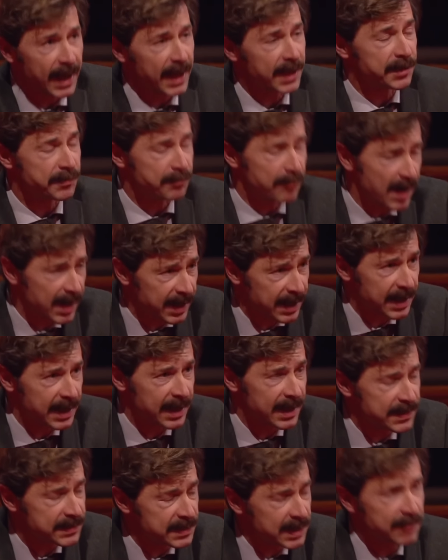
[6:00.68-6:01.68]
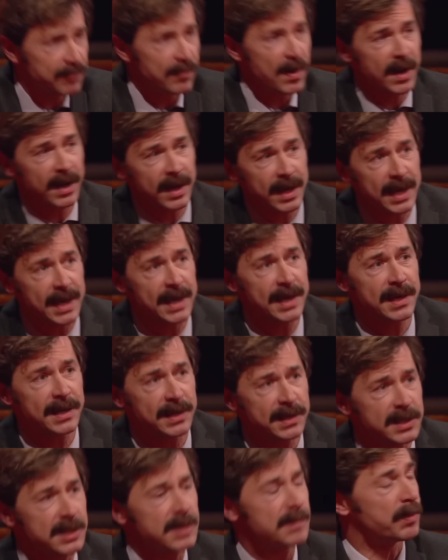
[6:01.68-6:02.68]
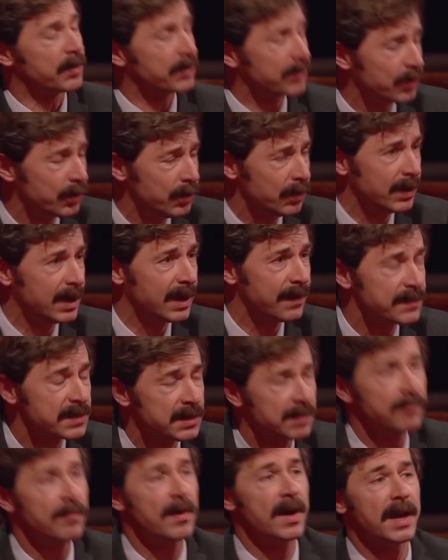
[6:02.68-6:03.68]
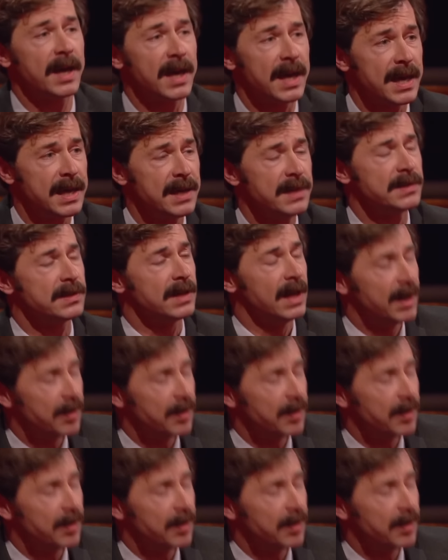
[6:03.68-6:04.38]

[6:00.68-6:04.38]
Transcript: and monkeys eat monkeys, but who gives them monkeys?